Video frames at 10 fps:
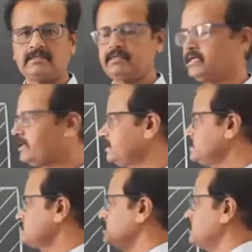A
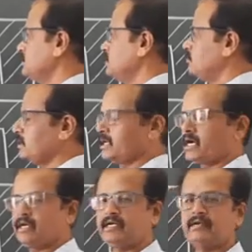is one
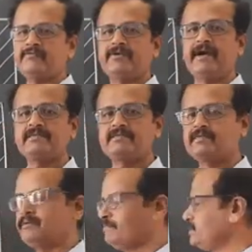container of
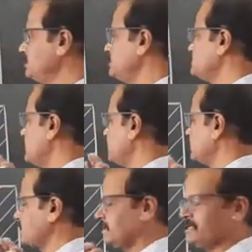gas, B is
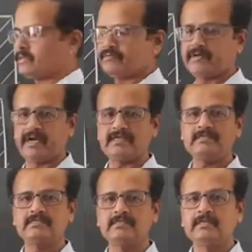another container of gas,